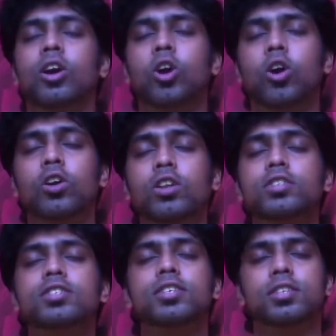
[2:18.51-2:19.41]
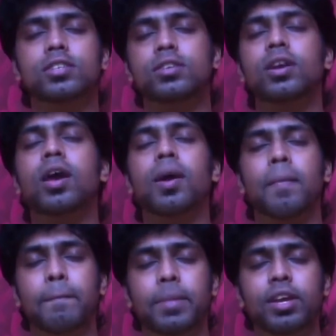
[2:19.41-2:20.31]
Cognizant
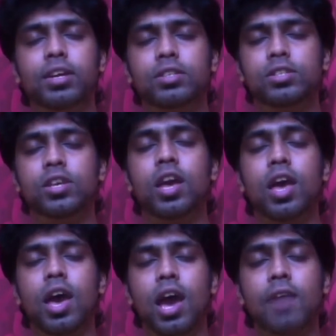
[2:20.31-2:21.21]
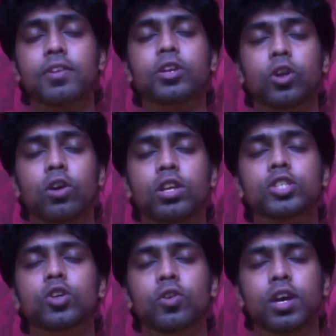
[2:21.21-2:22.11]
means having knowledge or